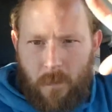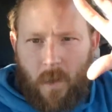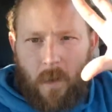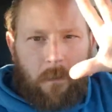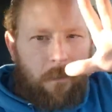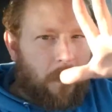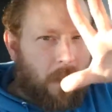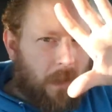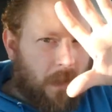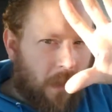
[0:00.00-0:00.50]

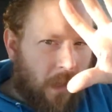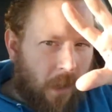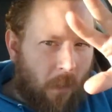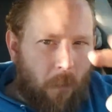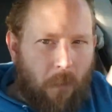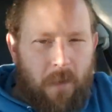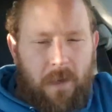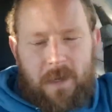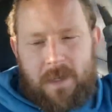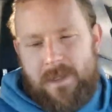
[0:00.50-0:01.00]
But I
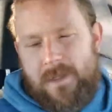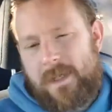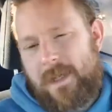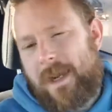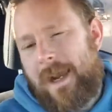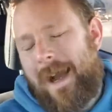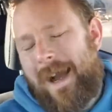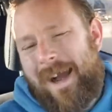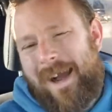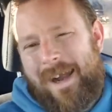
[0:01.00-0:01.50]
wanted to say
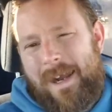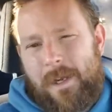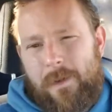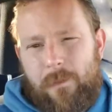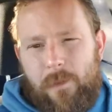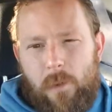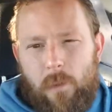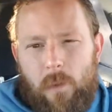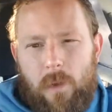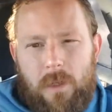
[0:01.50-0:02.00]
hi
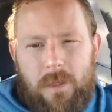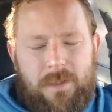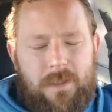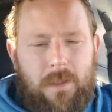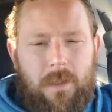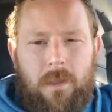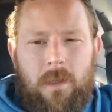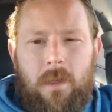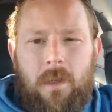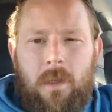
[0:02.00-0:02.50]
if you're
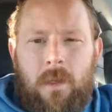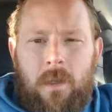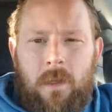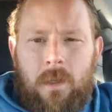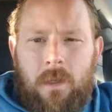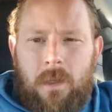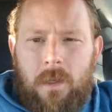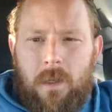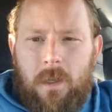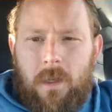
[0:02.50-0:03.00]
watching.
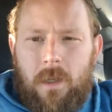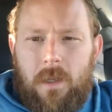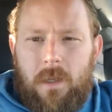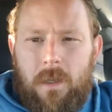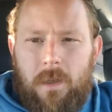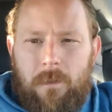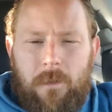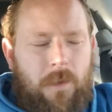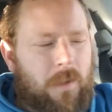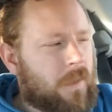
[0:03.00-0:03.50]

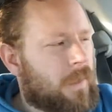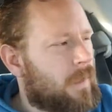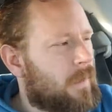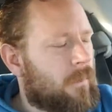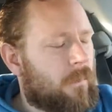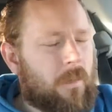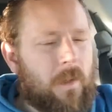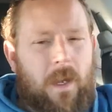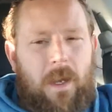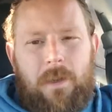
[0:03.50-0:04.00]
If you're
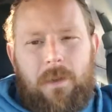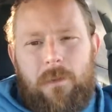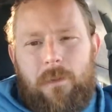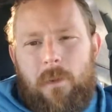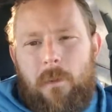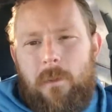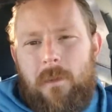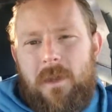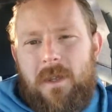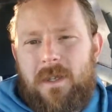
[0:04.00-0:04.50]
getting value
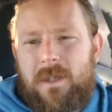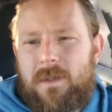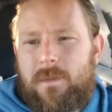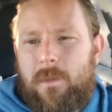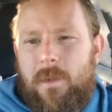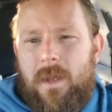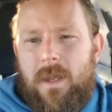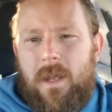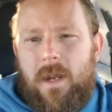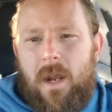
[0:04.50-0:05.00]
from this,
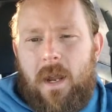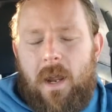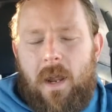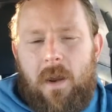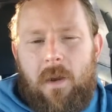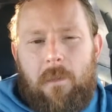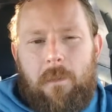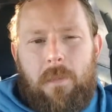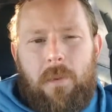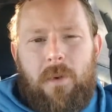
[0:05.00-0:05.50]
man,
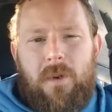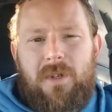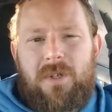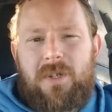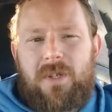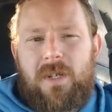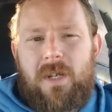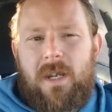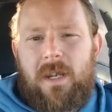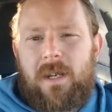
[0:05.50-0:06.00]
I
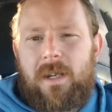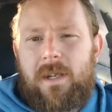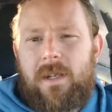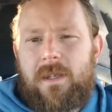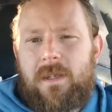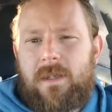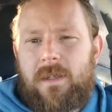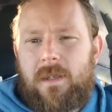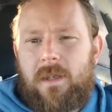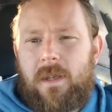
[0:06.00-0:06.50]
appreciate
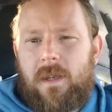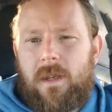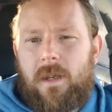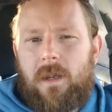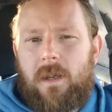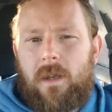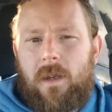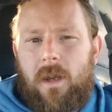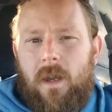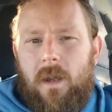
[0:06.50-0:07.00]
it.
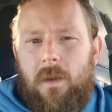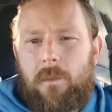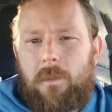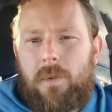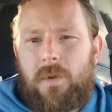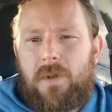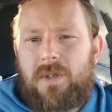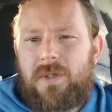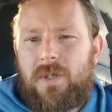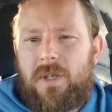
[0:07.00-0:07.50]
I
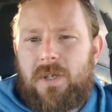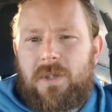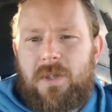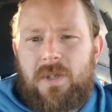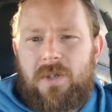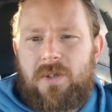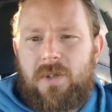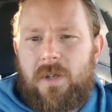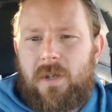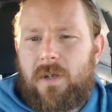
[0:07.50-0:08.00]
appreciate the
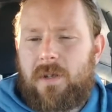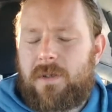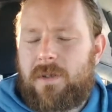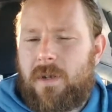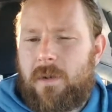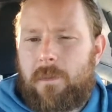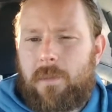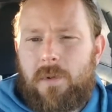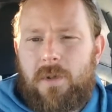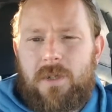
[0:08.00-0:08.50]
shares. I
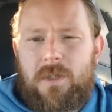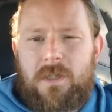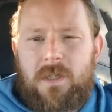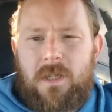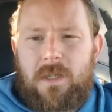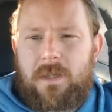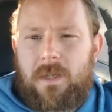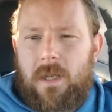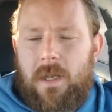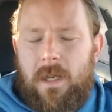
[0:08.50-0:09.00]

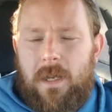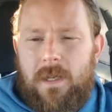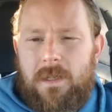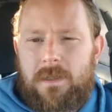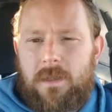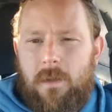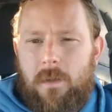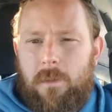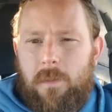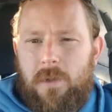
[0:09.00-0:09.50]
appreciate the
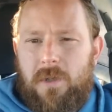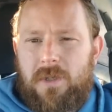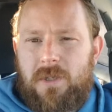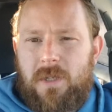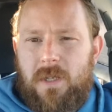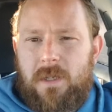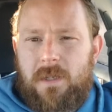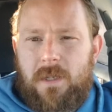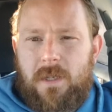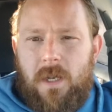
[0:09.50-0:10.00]
likes. I
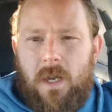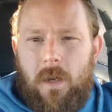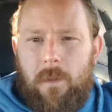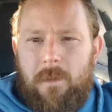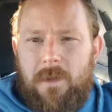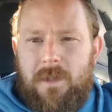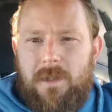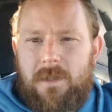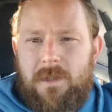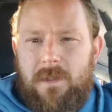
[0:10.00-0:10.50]
appreciate the
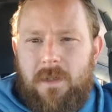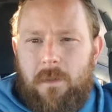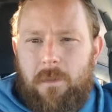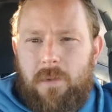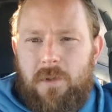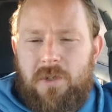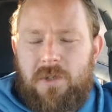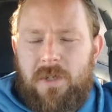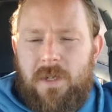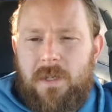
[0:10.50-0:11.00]
comments. I
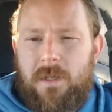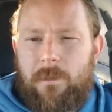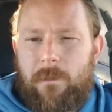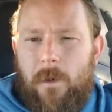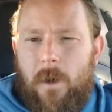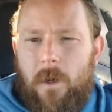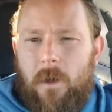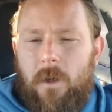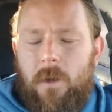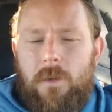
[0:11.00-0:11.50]
appreciate the
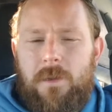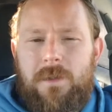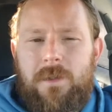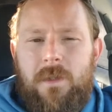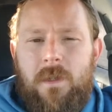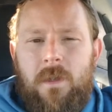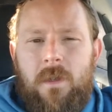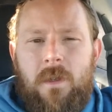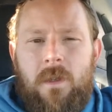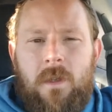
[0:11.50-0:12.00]
follows.
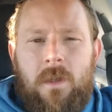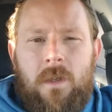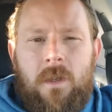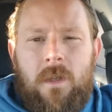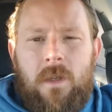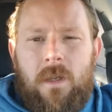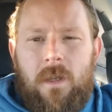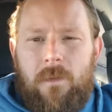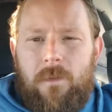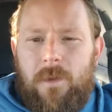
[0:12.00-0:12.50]

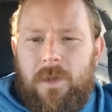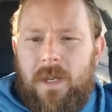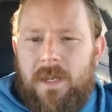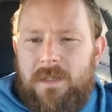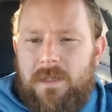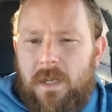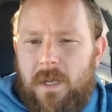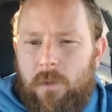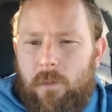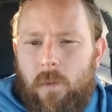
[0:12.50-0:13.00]
If you
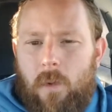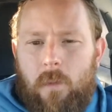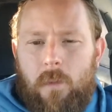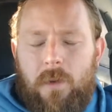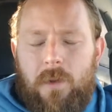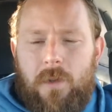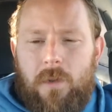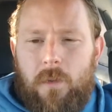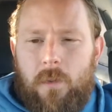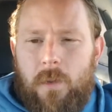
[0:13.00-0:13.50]
guys like what
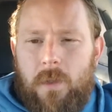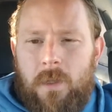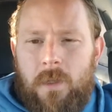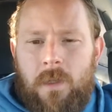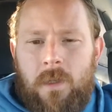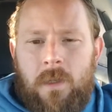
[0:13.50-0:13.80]
we're doing,